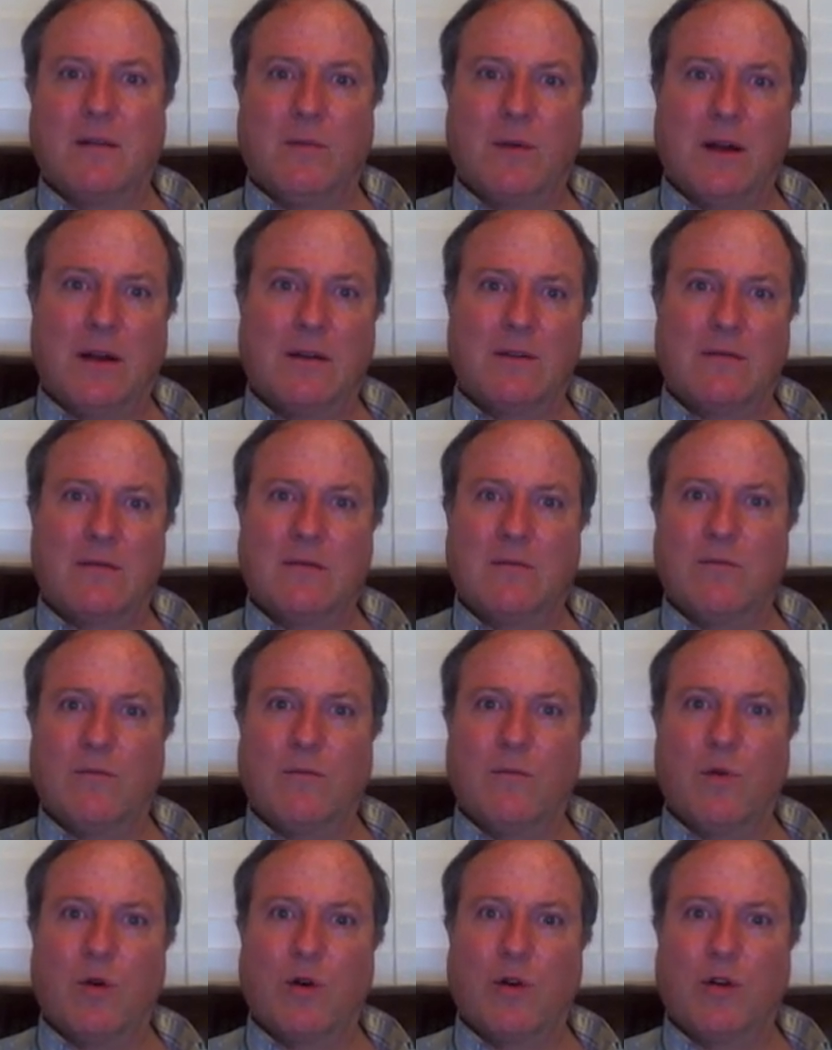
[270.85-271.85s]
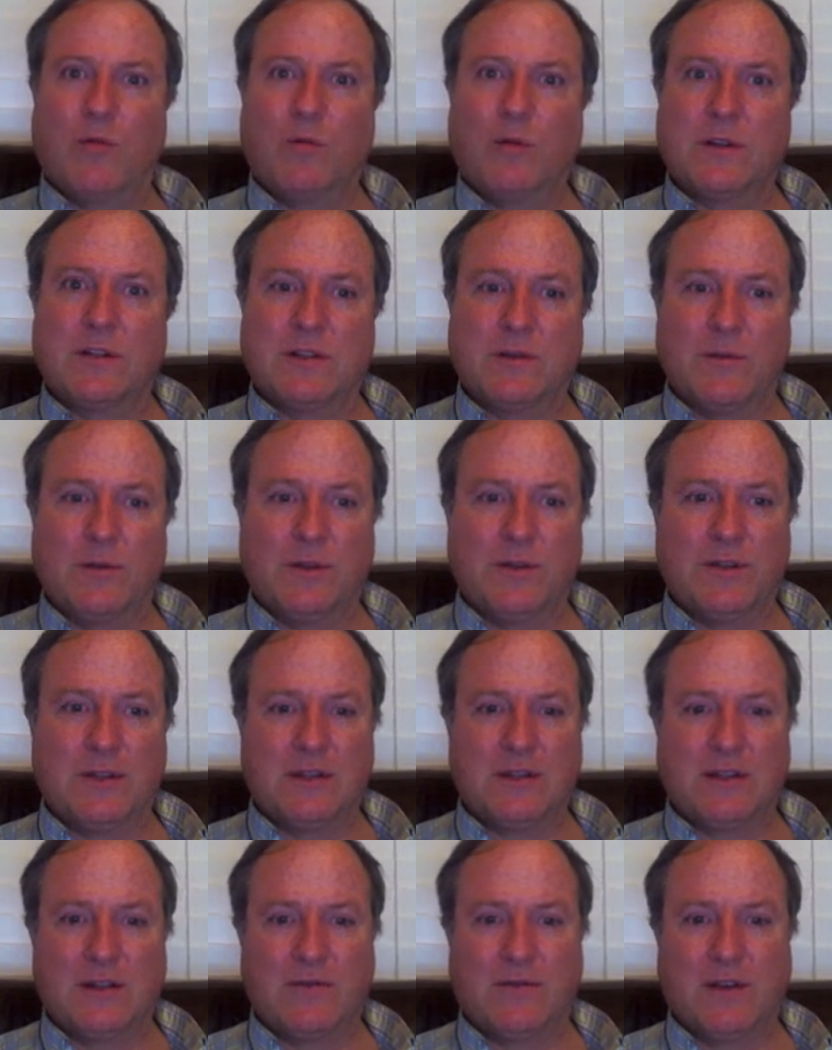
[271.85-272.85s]
about moral principles
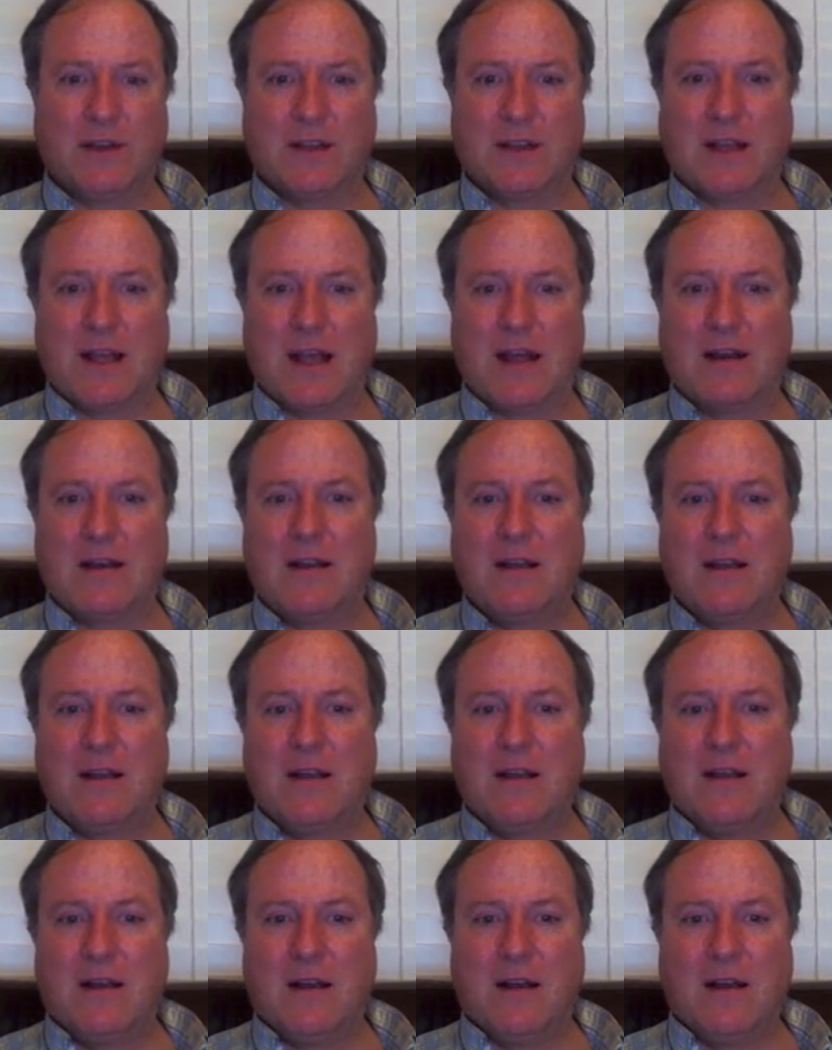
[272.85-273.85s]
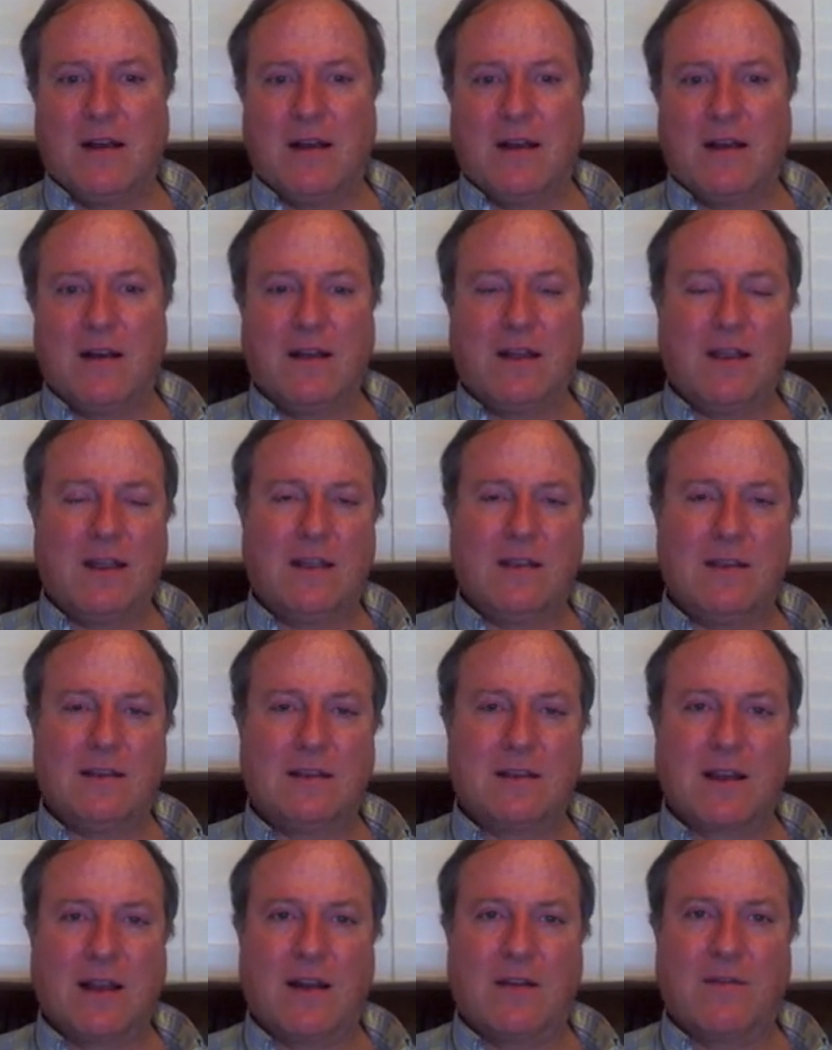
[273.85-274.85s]
and stuff like that uh, in
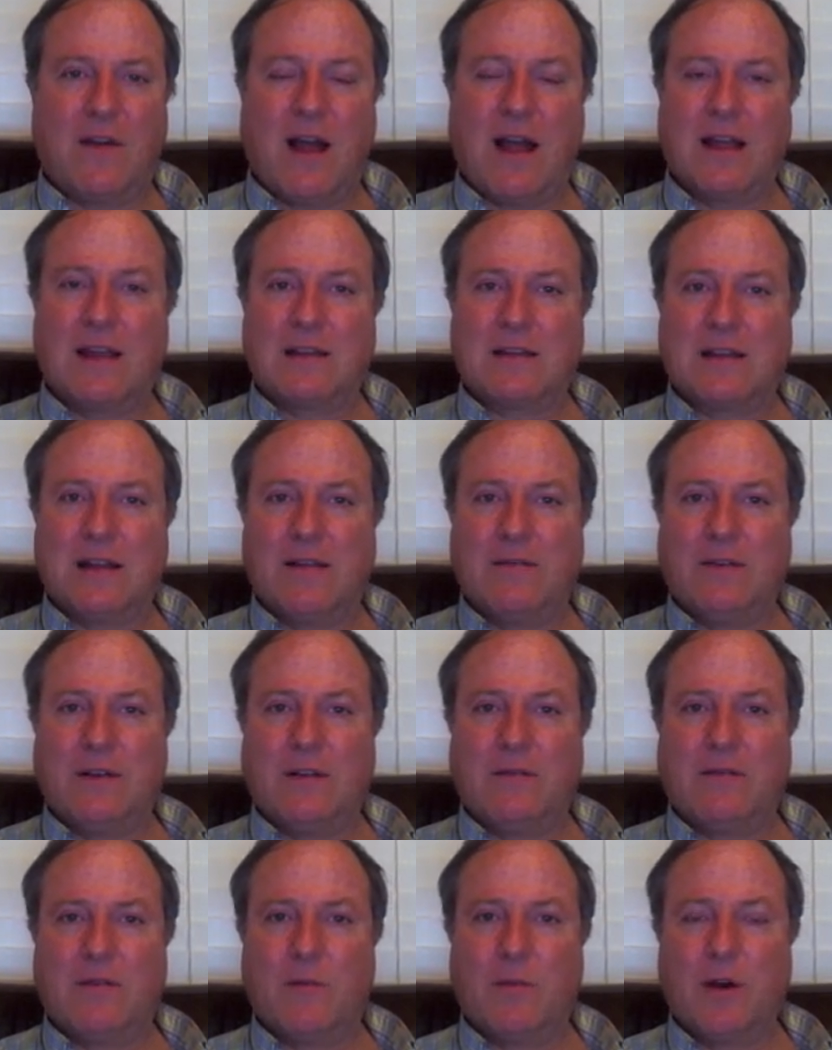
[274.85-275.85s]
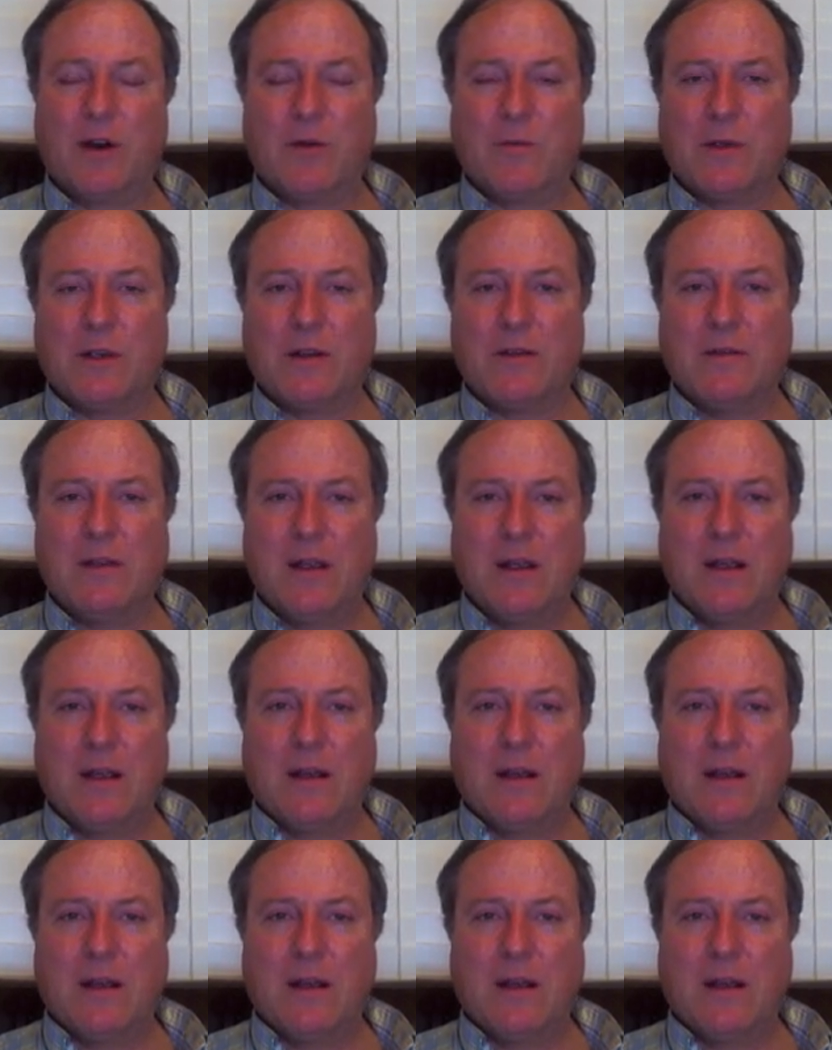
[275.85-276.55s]
this kind of highest level of the pyramid.